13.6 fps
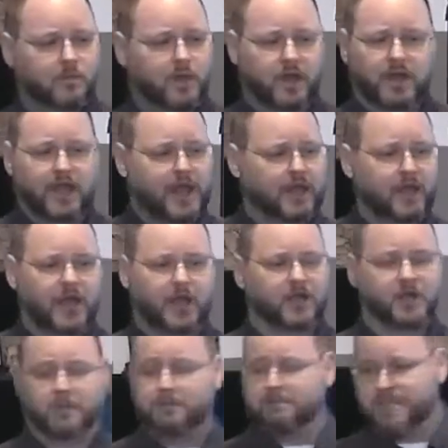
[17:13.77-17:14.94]
and, and, and
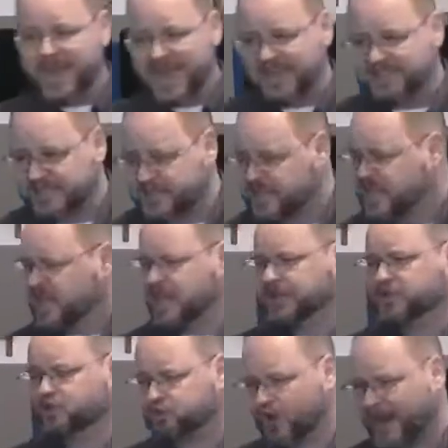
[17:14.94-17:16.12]
an amazing,
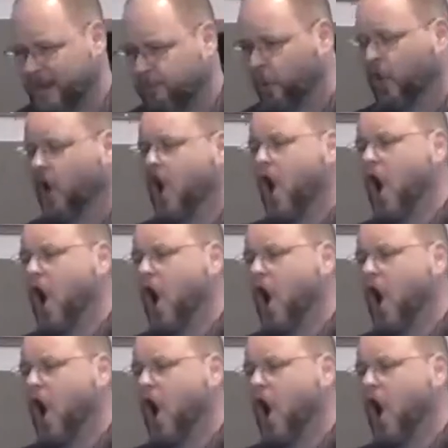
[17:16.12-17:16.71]
incredible,